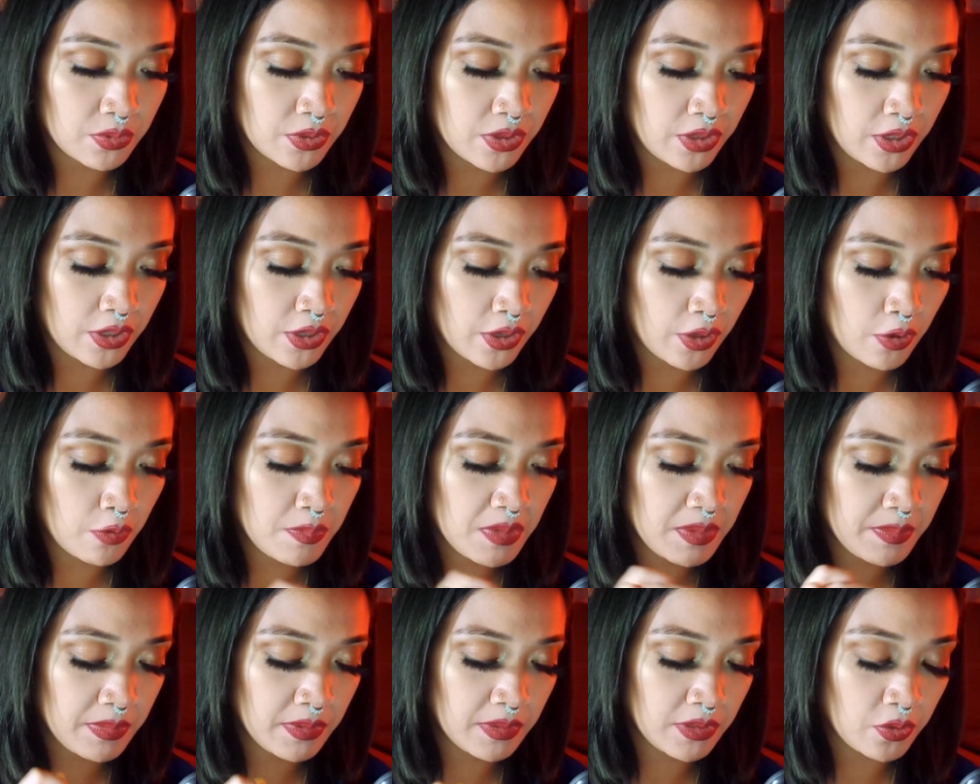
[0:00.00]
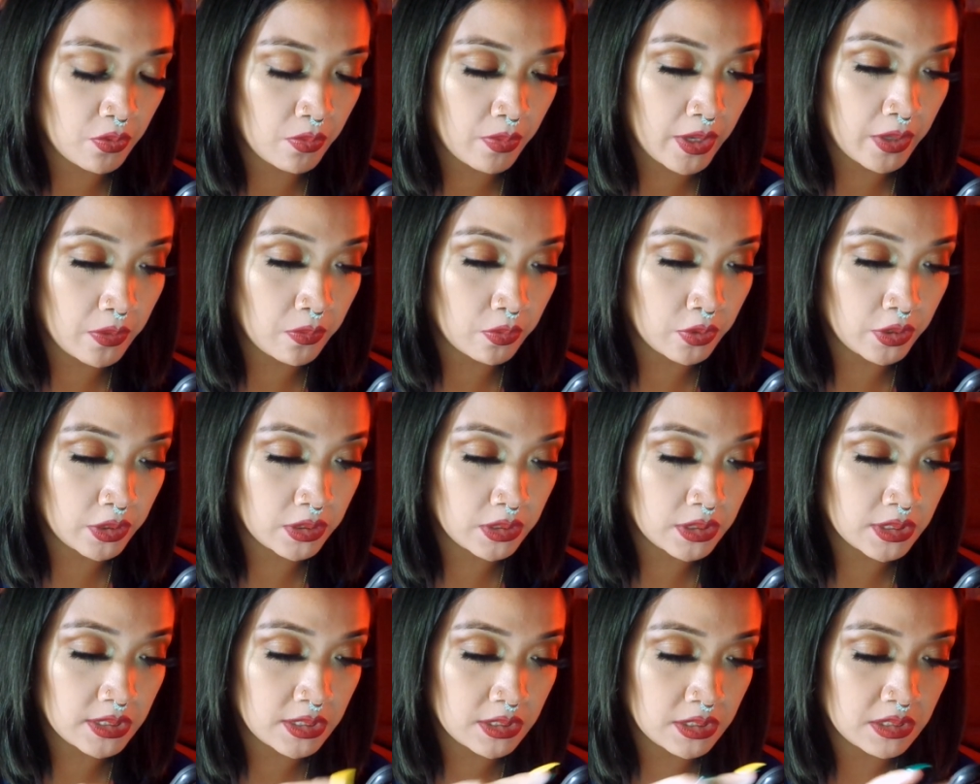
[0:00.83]
with the, oh, maybe the red
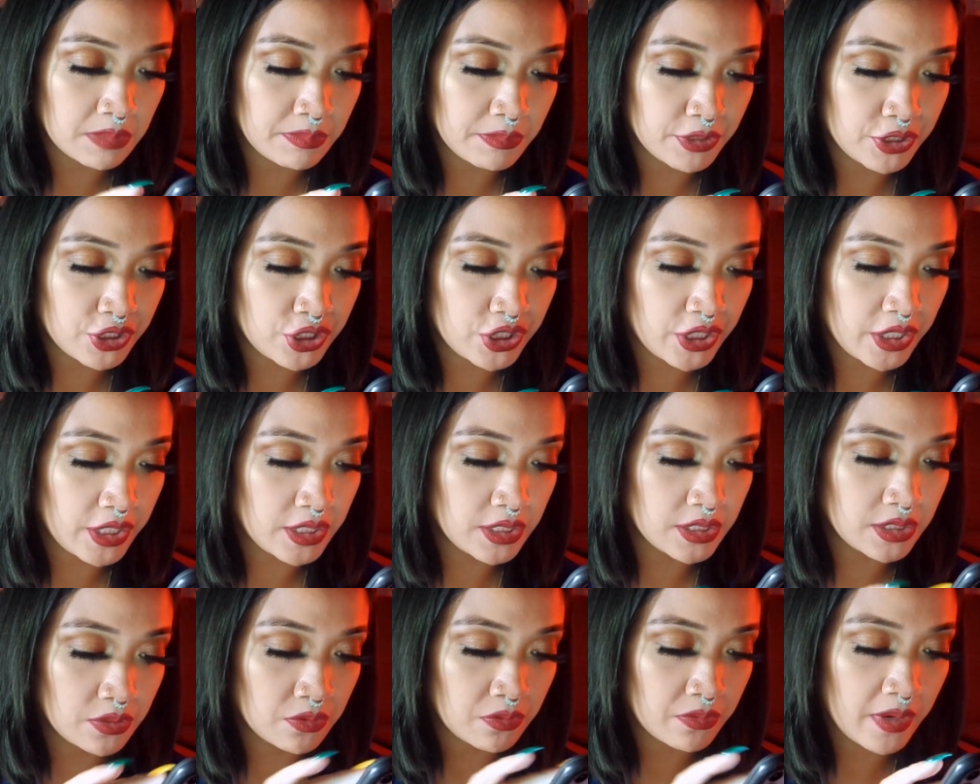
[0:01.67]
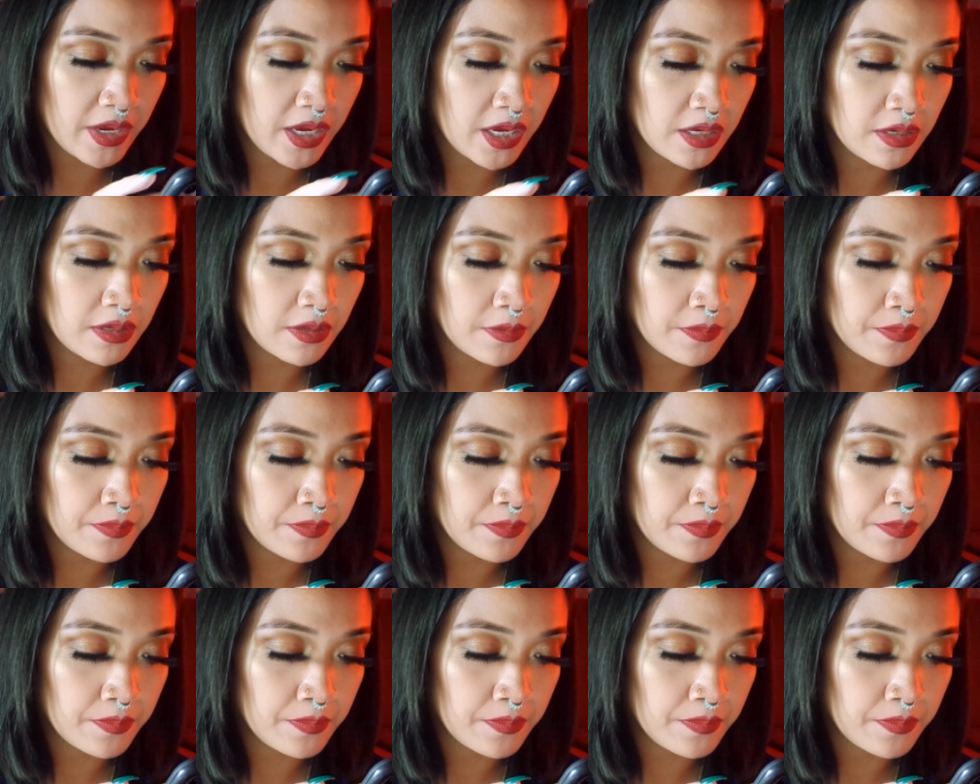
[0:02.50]
one since my shades are red.